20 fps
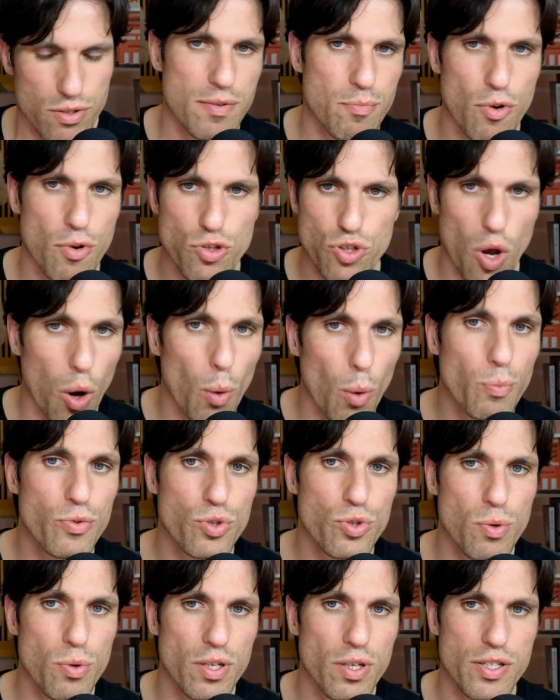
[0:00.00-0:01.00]
Most obvious
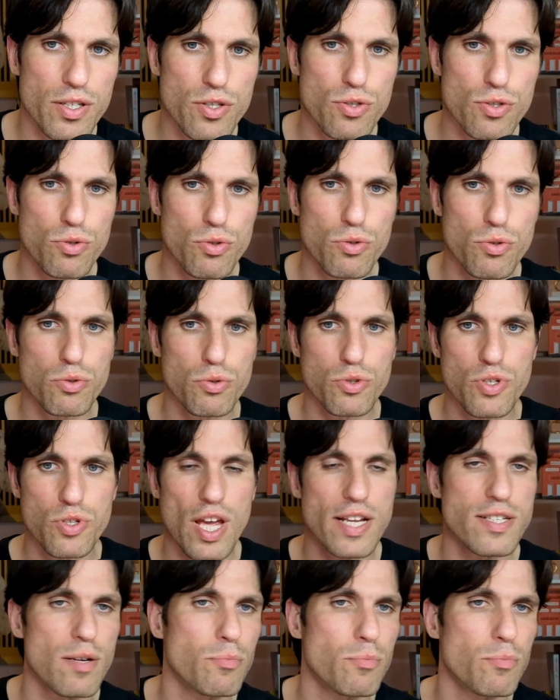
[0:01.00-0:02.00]
one is to take
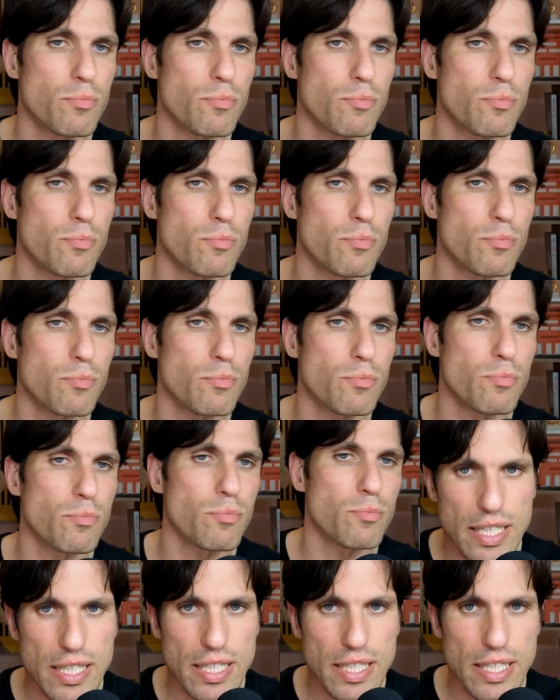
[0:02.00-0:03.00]
some reports, like
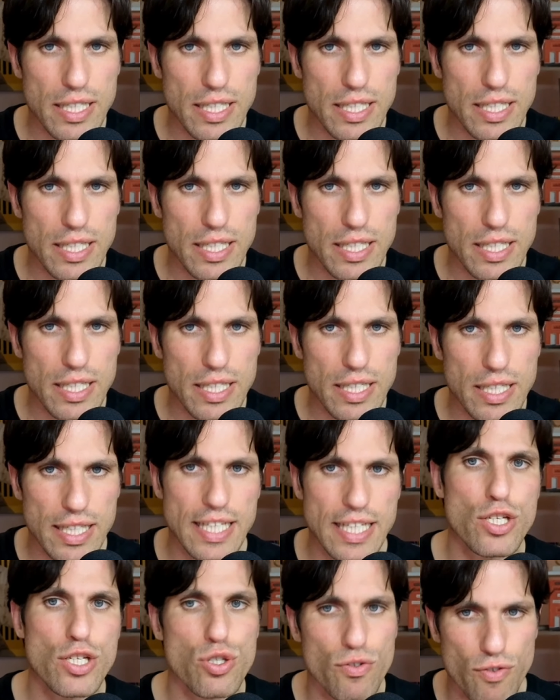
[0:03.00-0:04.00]
give me a
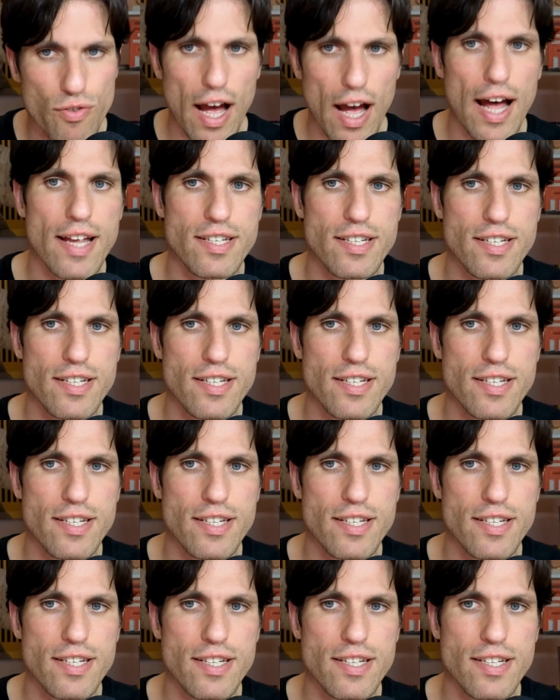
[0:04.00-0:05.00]
list of assets that
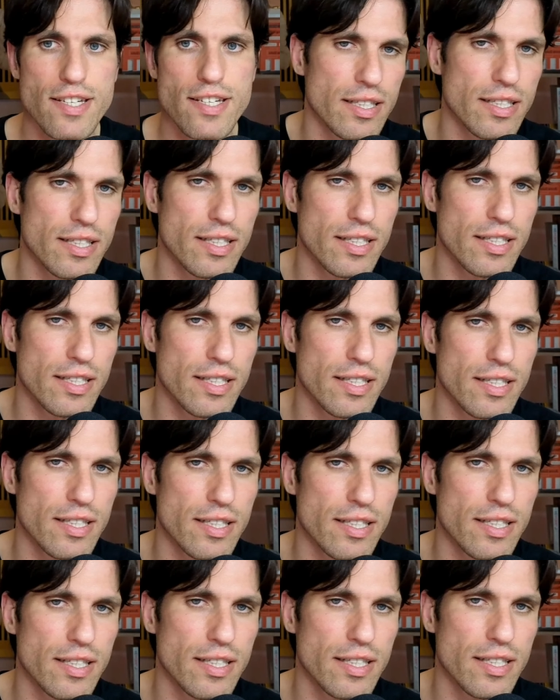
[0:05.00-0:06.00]
have this
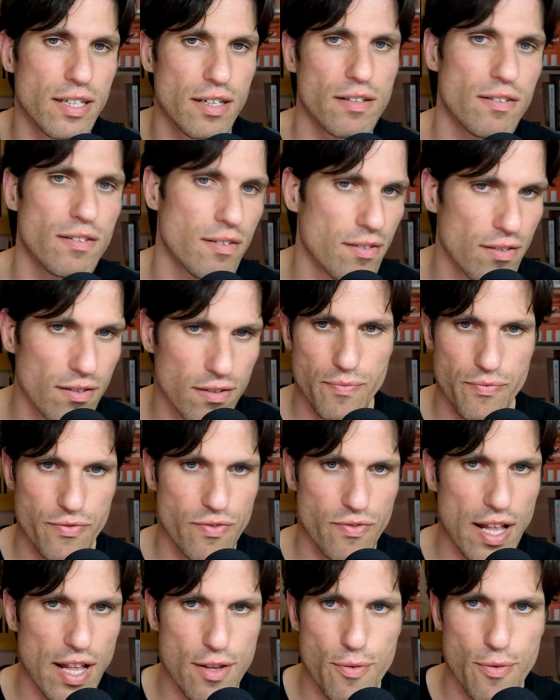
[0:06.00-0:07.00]
metadata
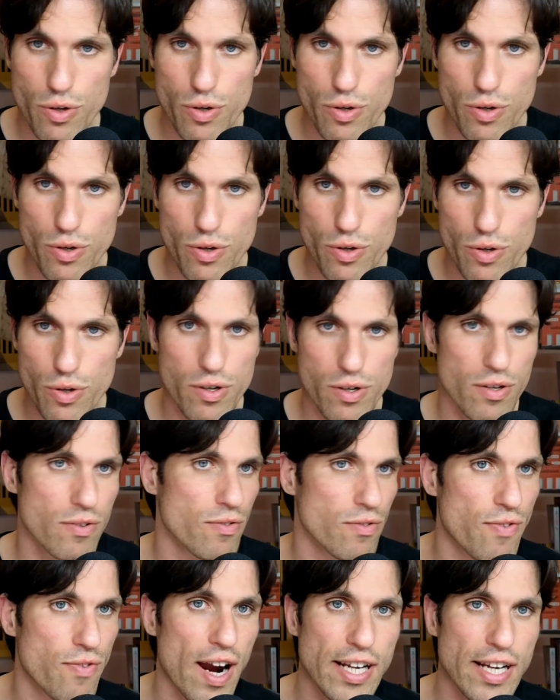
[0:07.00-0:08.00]
value, or
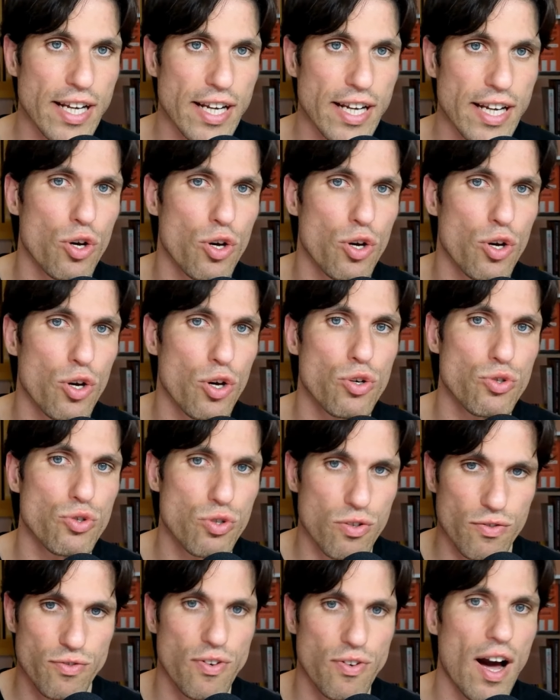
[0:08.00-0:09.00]
find all those
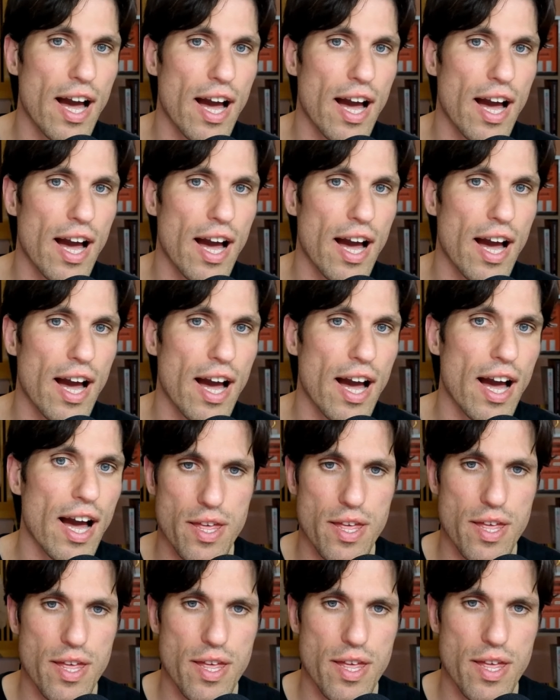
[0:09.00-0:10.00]
files
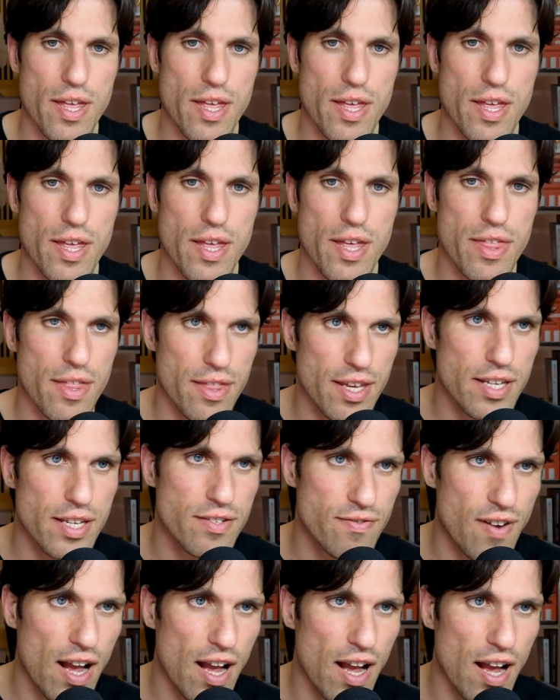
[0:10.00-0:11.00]
with this
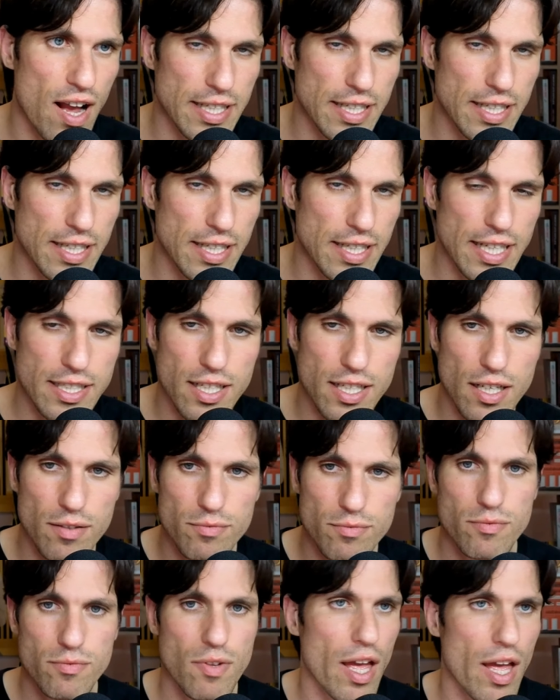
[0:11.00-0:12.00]
value in metadata
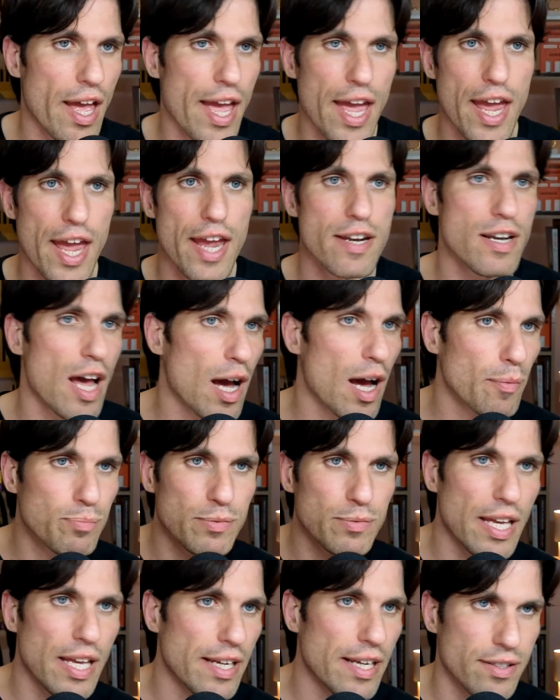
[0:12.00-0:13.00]
and
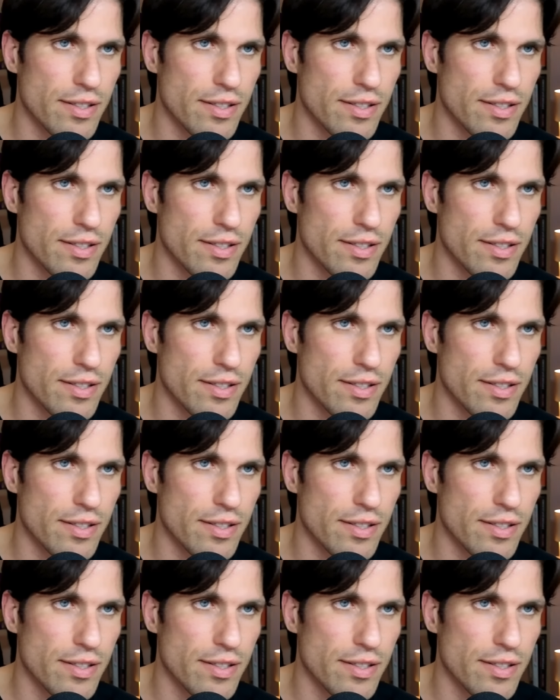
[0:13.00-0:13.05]
update